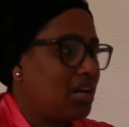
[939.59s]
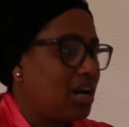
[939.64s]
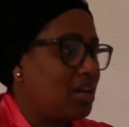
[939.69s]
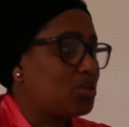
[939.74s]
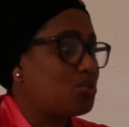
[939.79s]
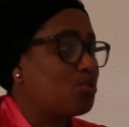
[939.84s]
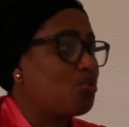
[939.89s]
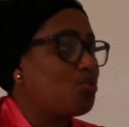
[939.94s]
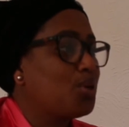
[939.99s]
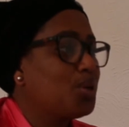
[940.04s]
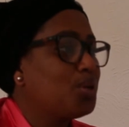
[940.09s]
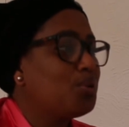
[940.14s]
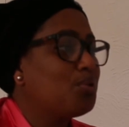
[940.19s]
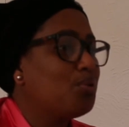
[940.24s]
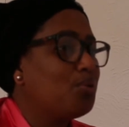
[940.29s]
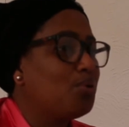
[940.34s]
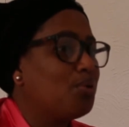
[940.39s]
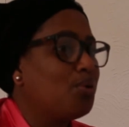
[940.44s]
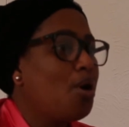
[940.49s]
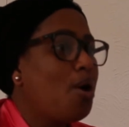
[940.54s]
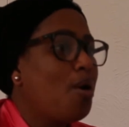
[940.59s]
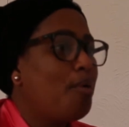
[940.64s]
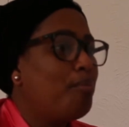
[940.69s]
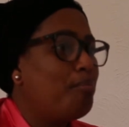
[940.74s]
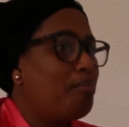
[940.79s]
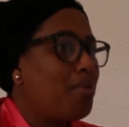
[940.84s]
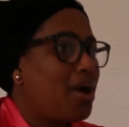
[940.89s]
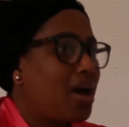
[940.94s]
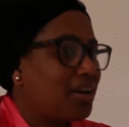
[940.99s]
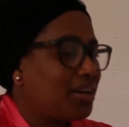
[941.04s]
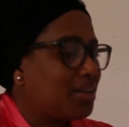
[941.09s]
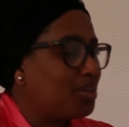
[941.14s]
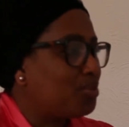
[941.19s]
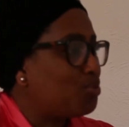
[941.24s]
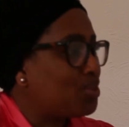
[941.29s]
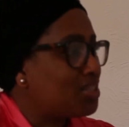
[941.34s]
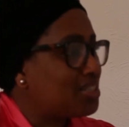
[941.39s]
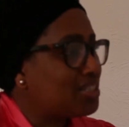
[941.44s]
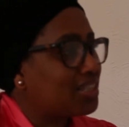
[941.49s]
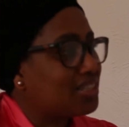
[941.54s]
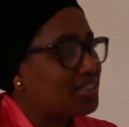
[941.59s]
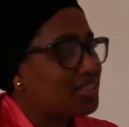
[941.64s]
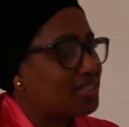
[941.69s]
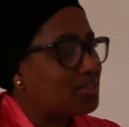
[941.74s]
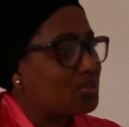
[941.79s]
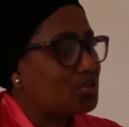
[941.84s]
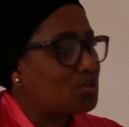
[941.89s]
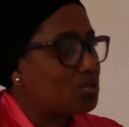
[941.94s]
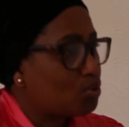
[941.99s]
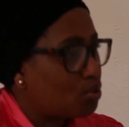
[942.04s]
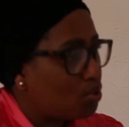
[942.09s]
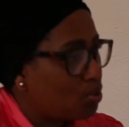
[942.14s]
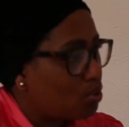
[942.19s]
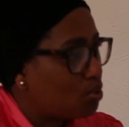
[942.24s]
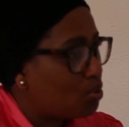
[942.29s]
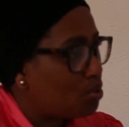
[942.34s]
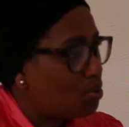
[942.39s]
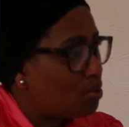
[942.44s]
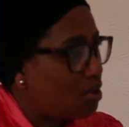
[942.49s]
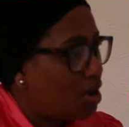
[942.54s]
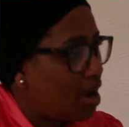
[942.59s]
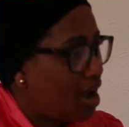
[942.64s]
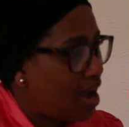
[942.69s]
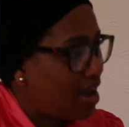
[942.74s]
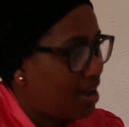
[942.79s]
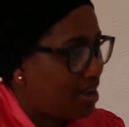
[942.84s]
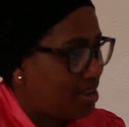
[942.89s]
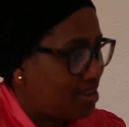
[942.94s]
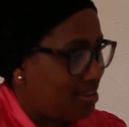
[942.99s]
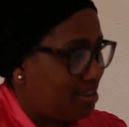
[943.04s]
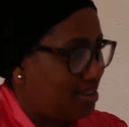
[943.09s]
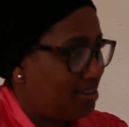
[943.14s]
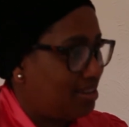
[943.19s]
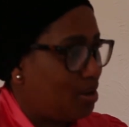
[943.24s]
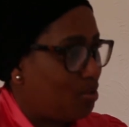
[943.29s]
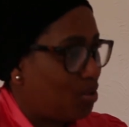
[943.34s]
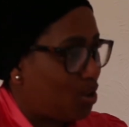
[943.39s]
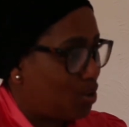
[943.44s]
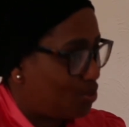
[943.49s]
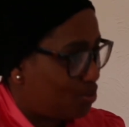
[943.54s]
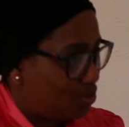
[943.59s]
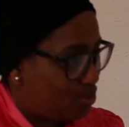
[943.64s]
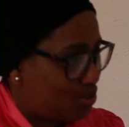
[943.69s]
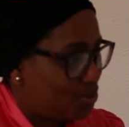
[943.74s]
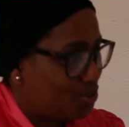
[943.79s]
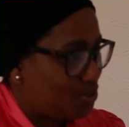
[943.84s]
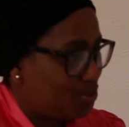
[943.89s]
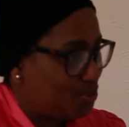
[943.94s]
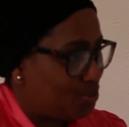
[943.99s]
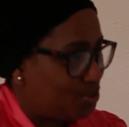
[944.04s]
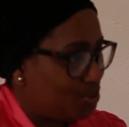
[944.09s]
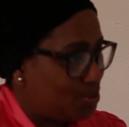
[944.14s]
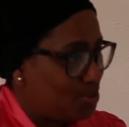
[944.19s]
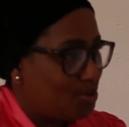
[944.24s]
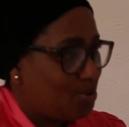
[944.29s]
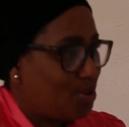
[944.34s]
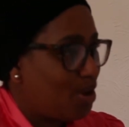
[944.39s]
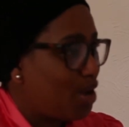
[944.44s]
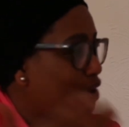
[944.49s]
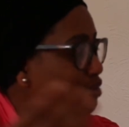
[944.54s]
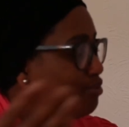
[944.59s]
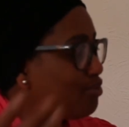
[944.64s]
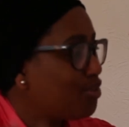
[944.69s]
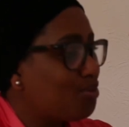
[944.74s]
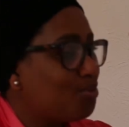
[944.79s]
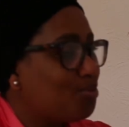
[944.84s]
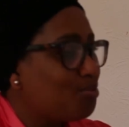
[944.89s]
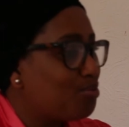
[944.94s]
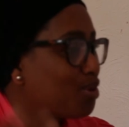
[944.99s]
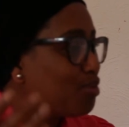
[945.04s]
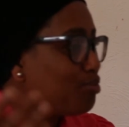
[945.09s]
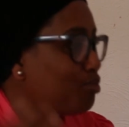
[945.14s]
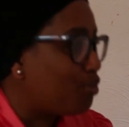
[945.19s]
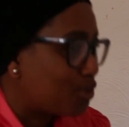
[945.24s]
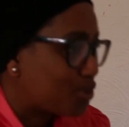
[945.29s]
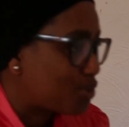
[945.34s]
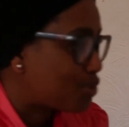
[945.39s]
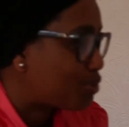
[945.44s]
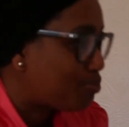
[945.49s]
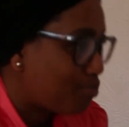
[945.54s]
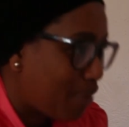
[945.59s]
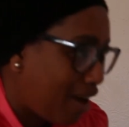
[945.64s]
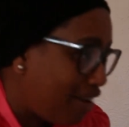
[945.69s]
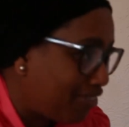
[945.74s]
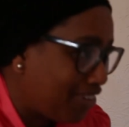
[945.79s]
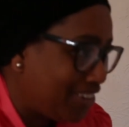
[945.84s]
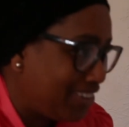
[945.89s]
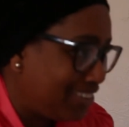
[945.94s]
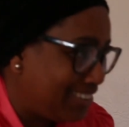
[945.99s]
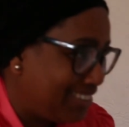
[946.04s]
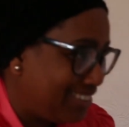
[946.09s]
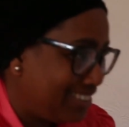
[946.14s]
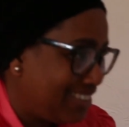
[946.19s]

As we know, married, we take it so high in our culture. Every woman must marry.